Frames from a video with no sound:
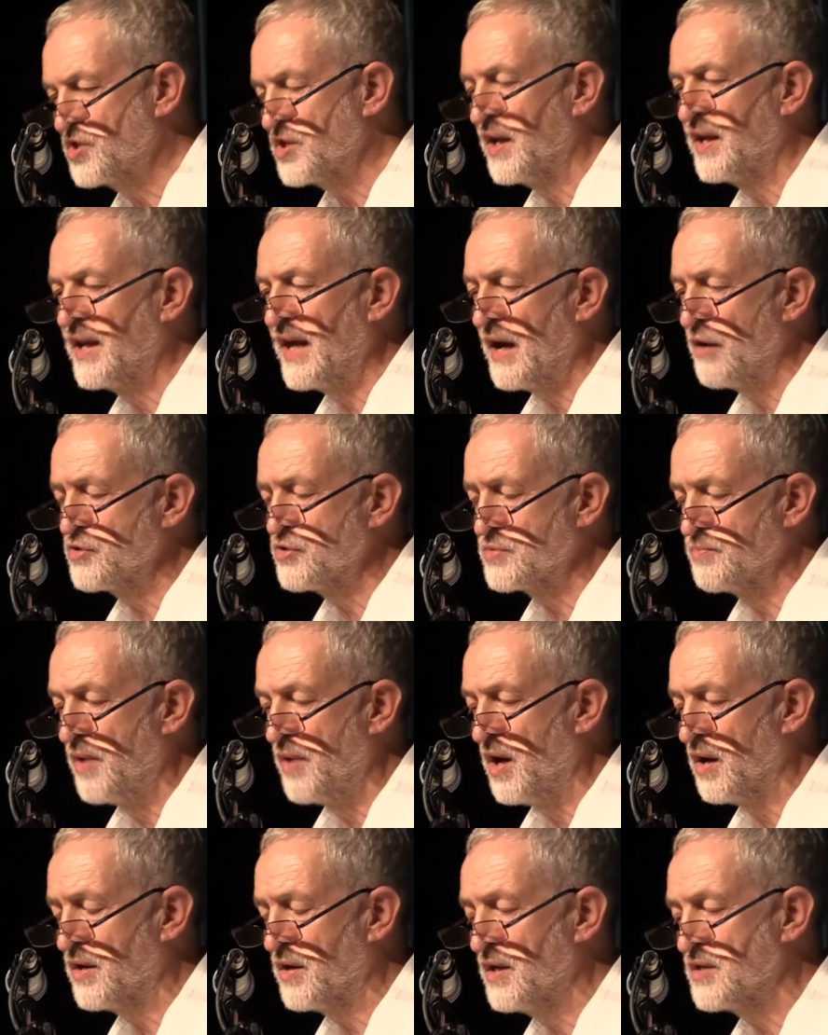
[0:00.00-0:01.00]
allows
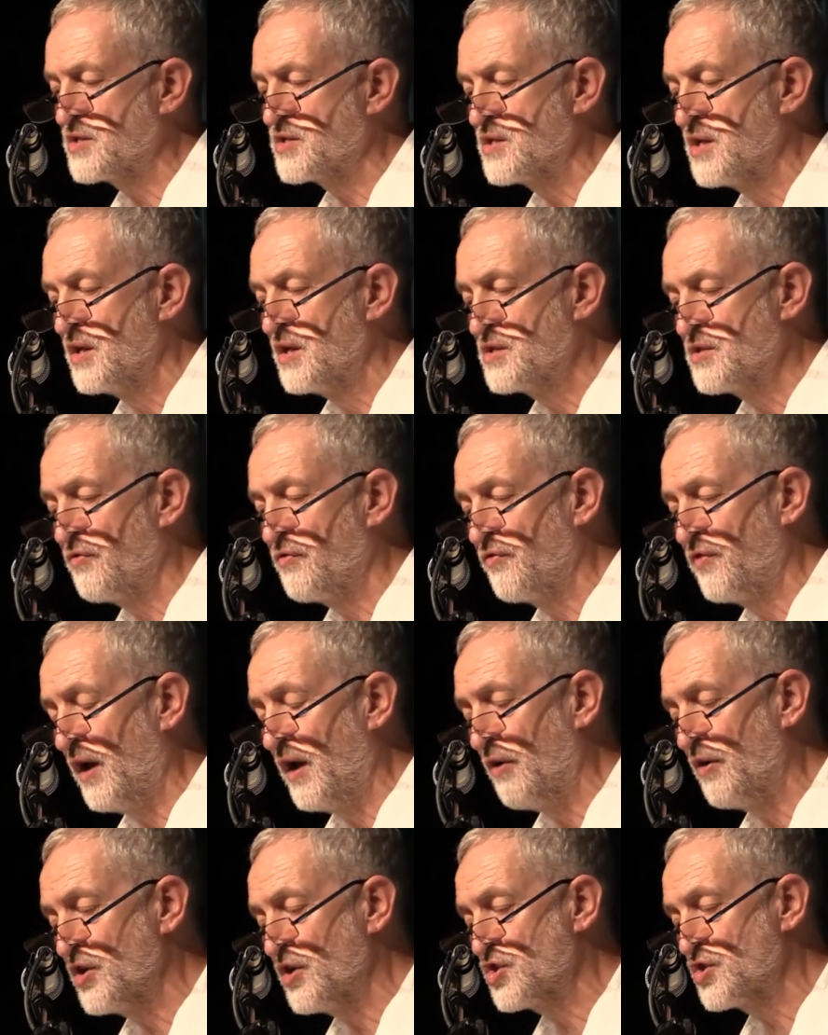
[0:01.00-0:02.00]
markets to
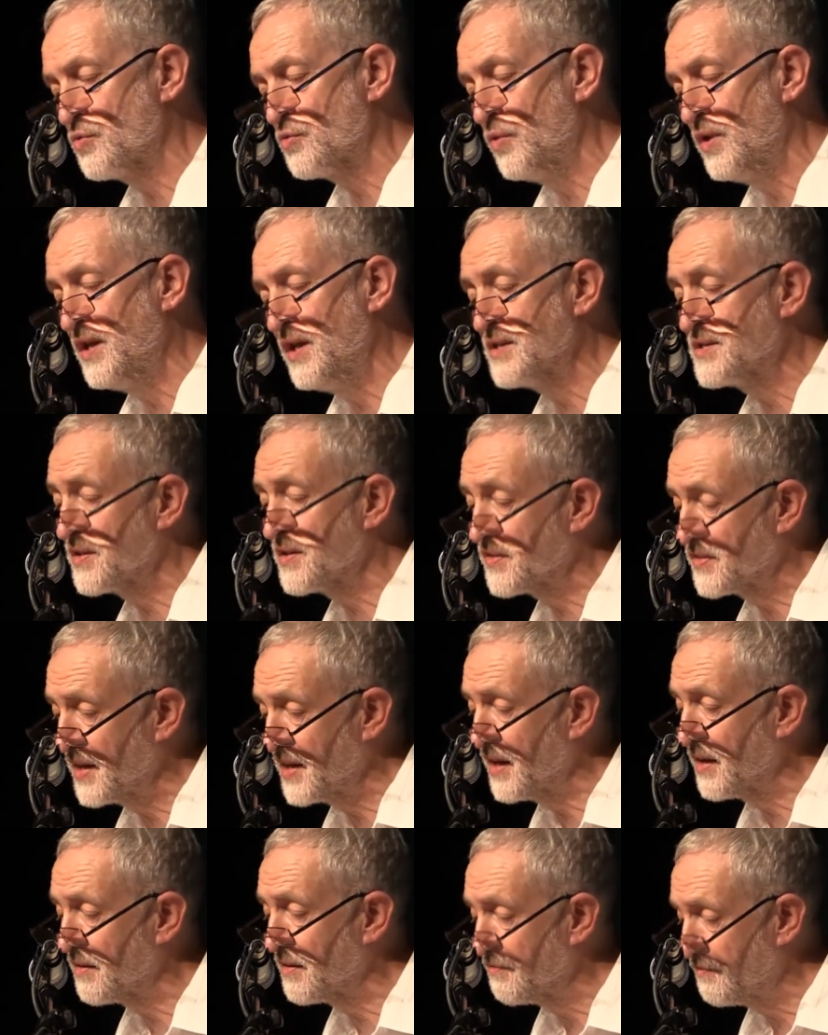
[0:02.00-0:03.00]
flourish. We need to
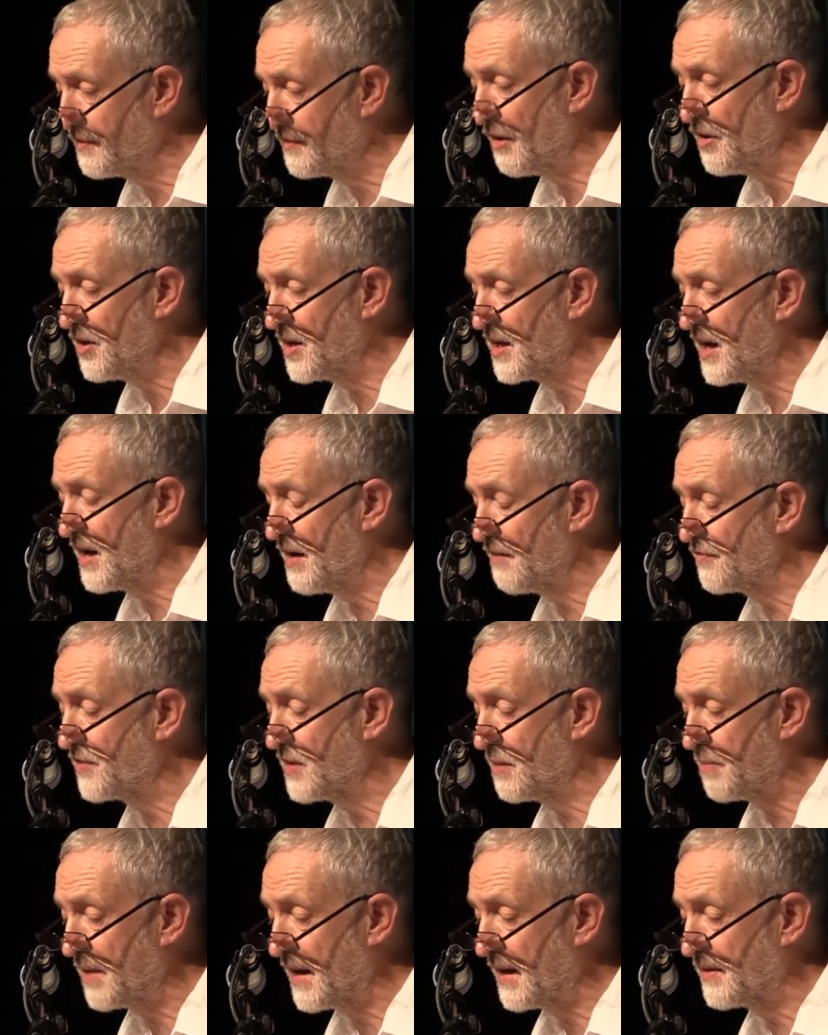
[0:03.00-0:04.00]
think very
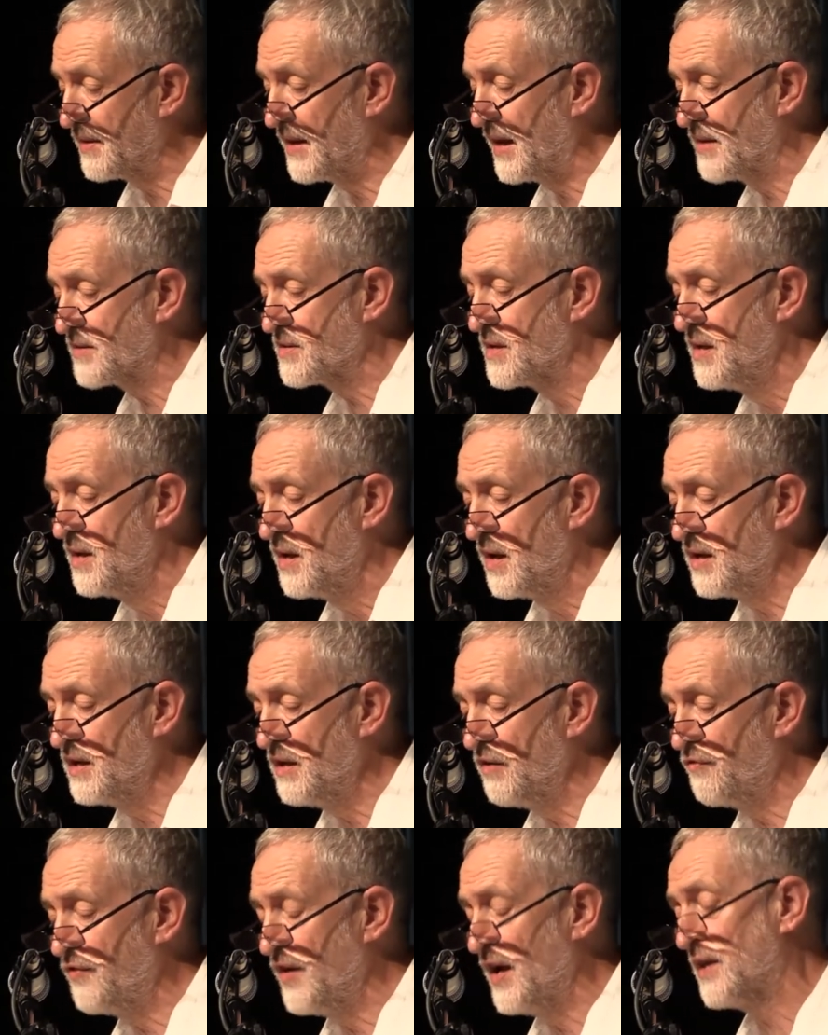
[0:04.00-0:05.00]
carefully about that and the
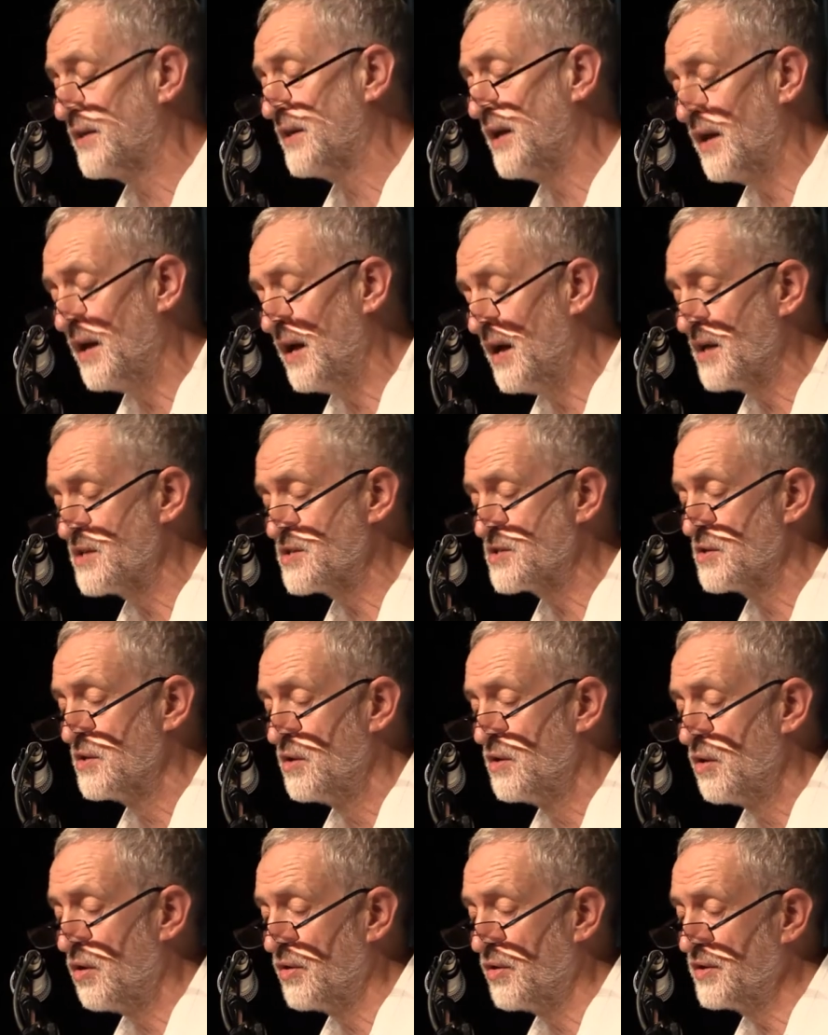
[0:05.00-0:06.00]
effect that has
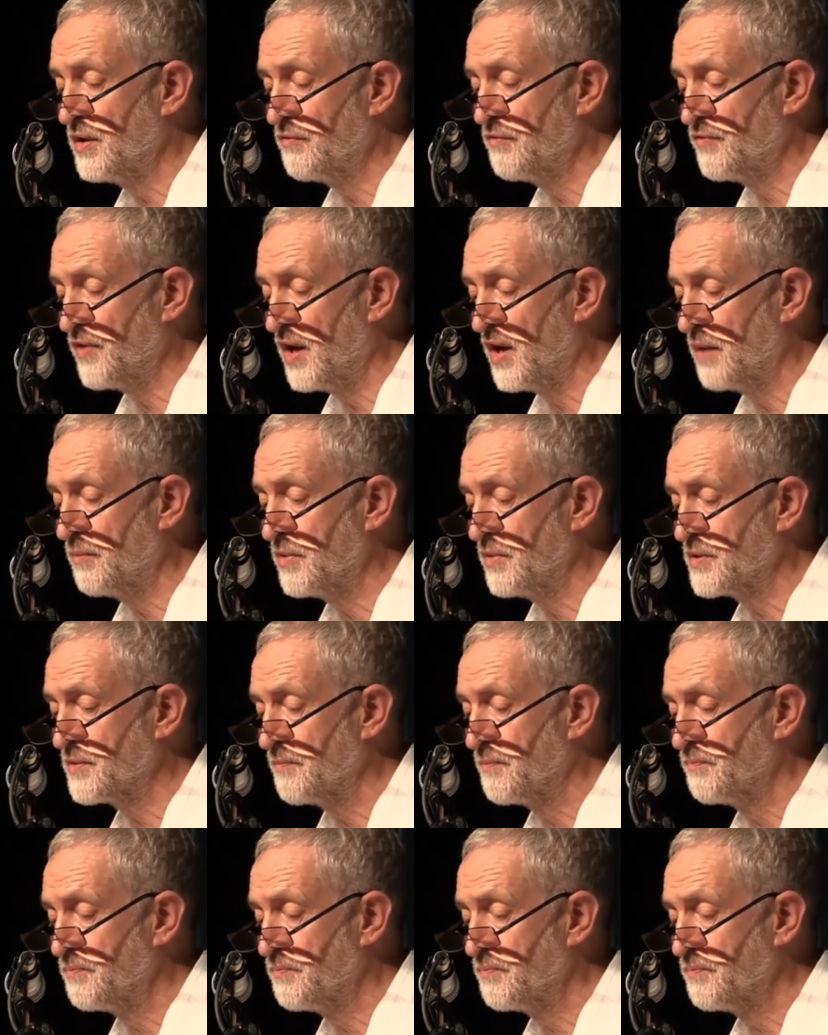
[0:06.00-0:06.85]
on the environment.